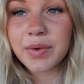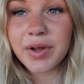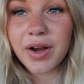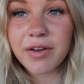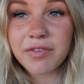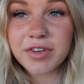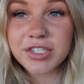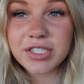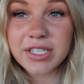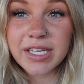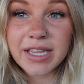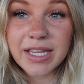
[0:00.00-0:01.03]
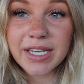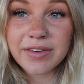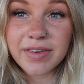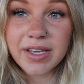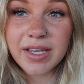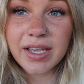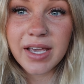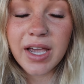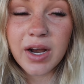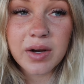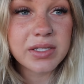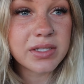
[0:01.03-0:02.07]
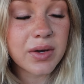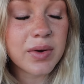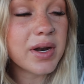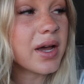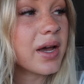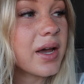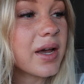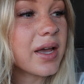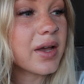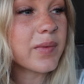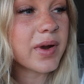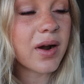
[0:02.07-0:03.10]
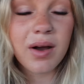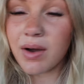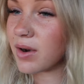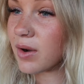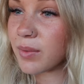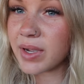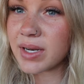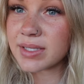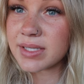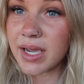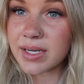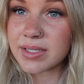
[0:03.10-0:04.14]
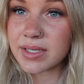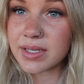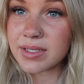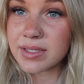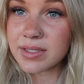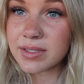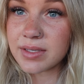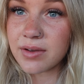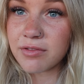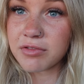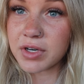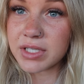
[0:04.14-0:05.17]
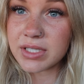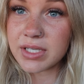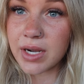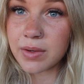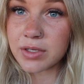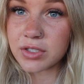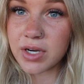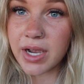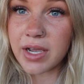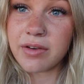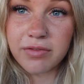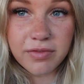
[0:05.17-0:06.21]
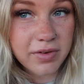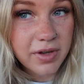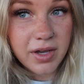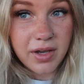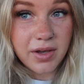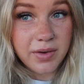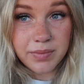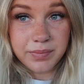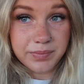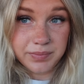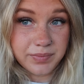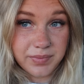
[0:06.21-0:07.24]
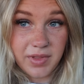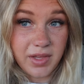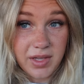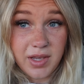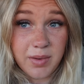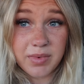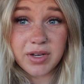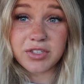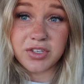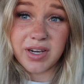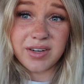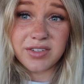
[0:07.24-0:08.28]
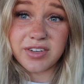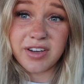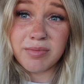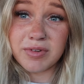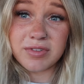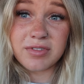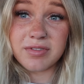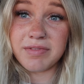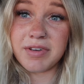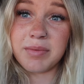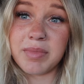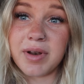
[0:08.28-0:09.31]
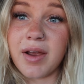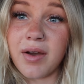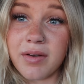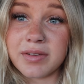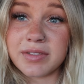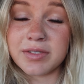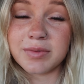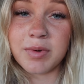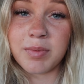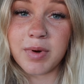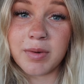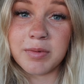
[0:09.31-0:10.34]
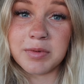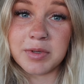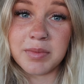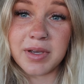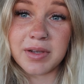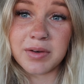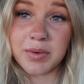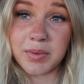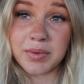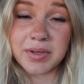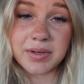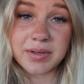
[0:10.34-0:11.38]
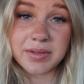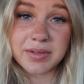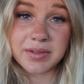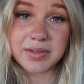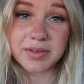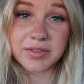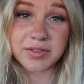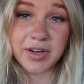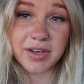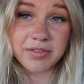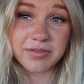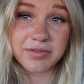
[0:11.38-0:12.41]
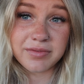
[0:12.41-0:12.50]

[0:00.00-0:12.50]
we are officially leaving Arizona and we are on our way to Texas 14 hour drive um, I'm gonna try to drive most of it but I honestly will probably make Nolan drive